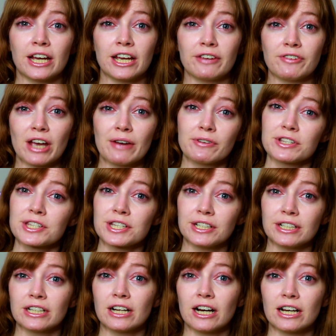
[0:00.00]
if you haven't
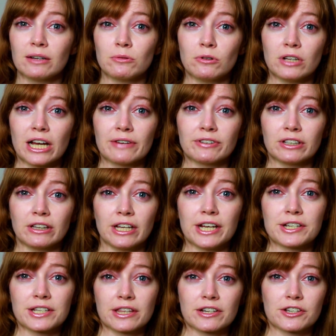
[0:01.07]
seen it, I will have it
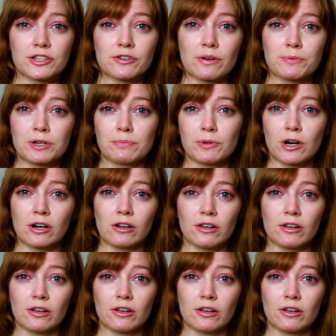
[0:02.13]
linked in the description bar.